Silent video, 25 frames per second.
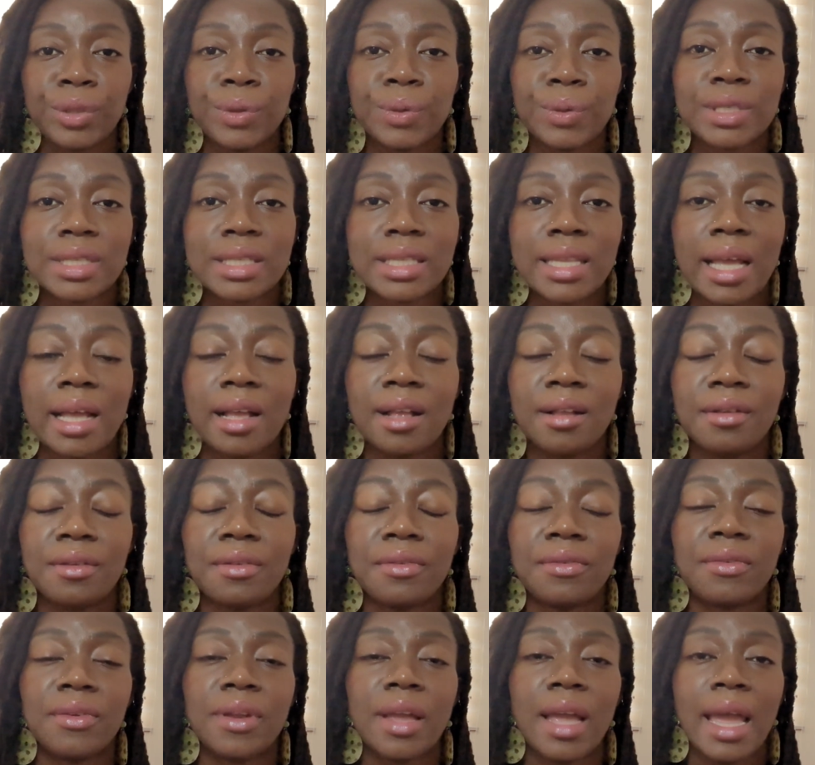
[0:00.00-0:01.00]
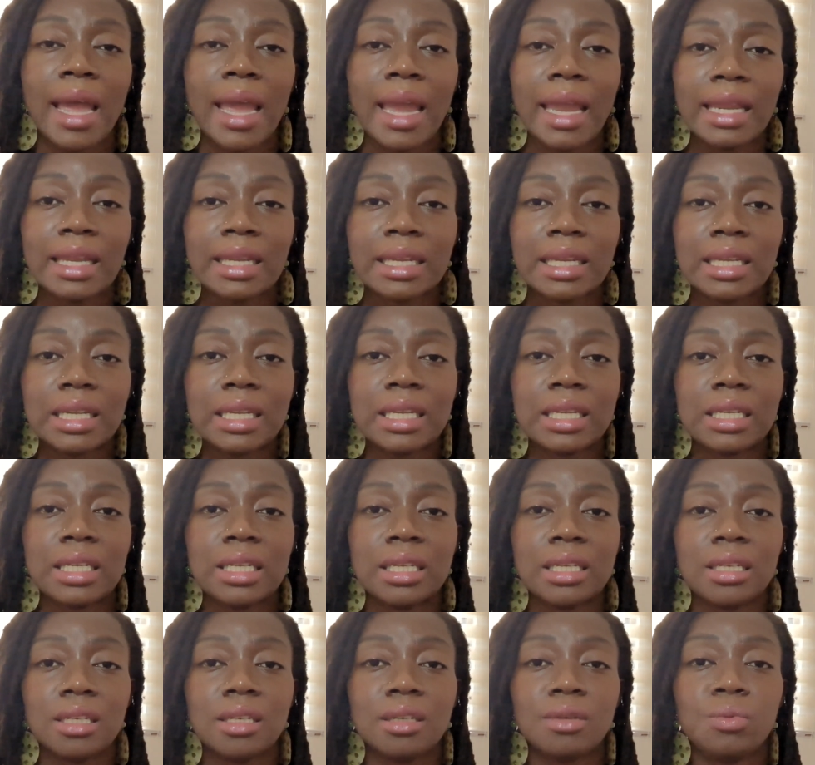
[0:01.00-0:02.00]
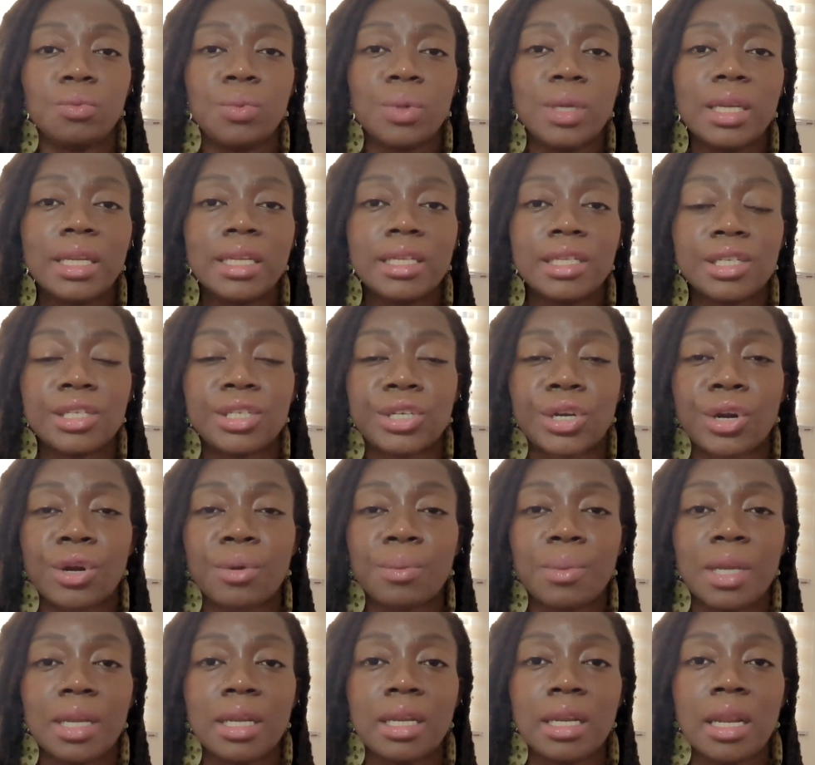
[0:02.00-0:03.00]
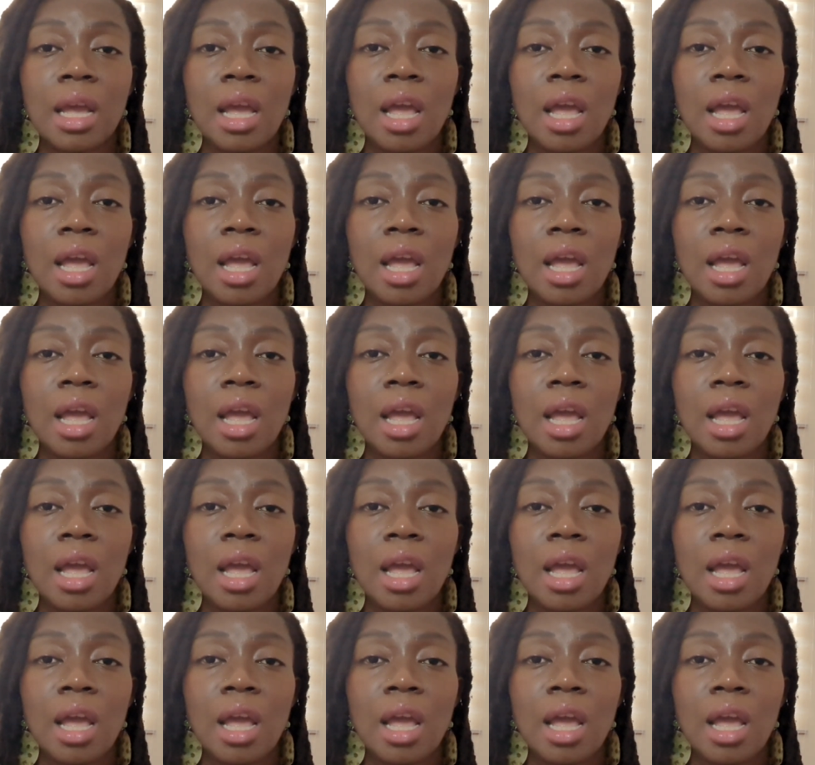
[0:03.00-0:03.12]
yourself and really determine